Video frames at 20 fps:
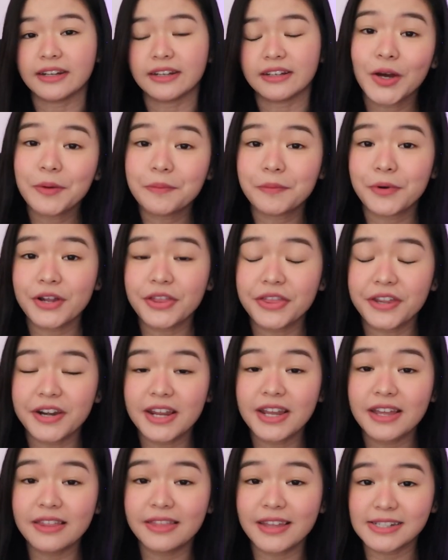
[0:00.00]
Number
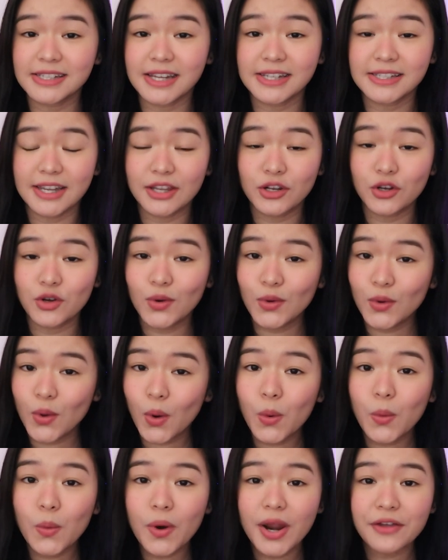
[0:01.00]
three, this is in
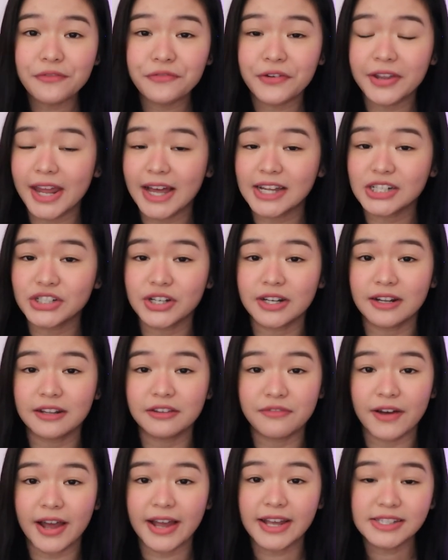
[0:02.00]
no way financial
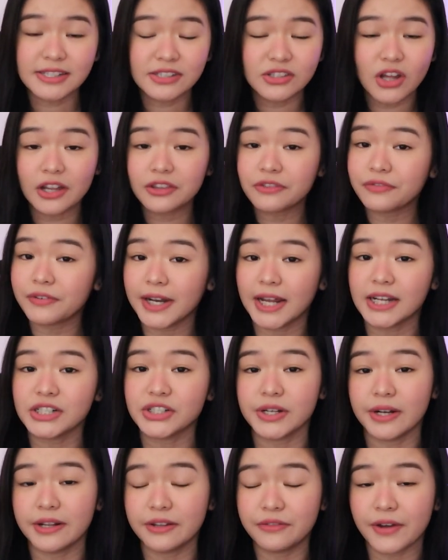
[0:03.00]
advice, not
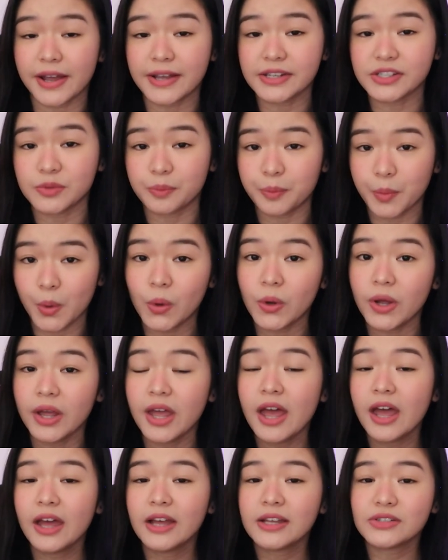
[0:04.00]
financial advice po.
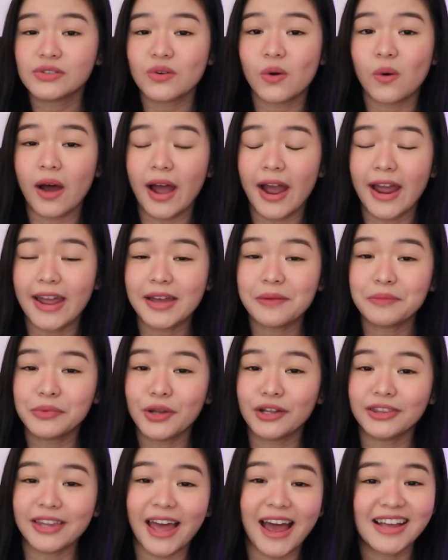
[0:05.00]
So, I am
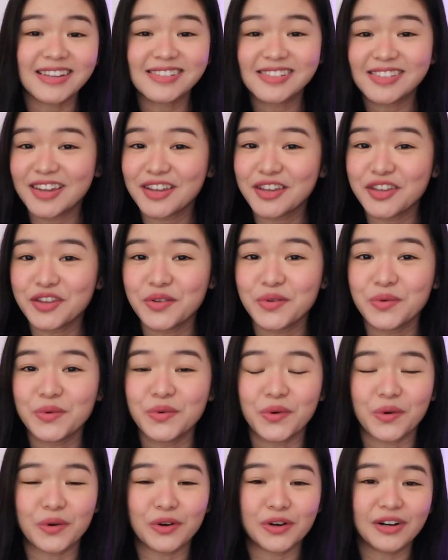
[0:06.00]
not asking you
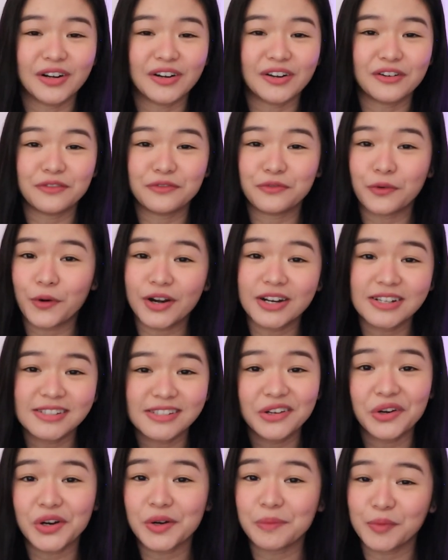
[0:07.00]
or
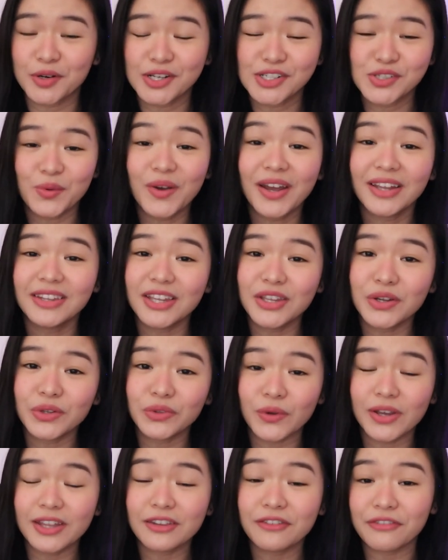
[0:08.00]
forcing or persuading you
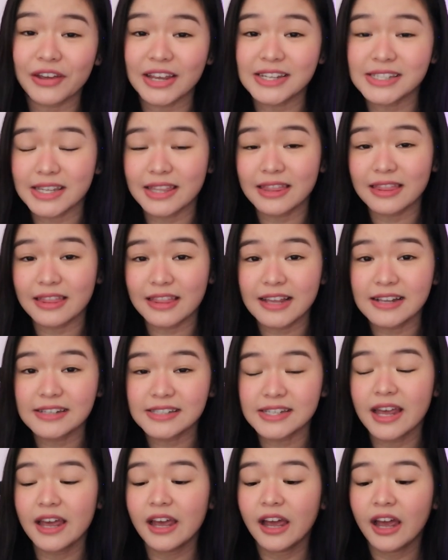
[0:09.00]
to invest in
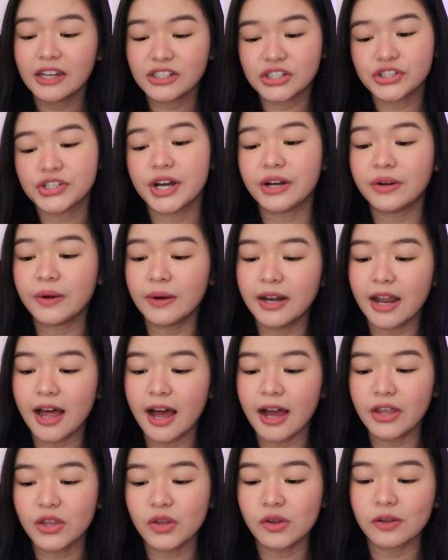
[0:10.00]
these. Just share ko
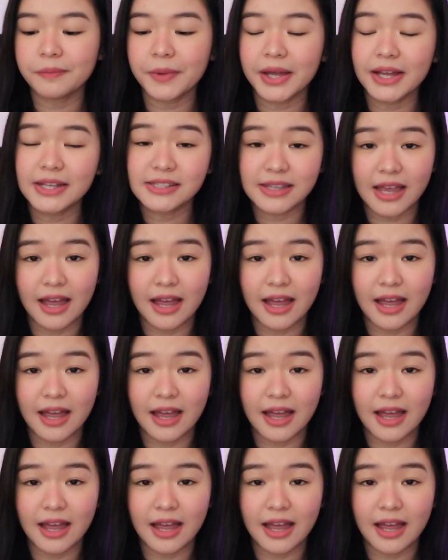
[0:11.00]
lang yung mga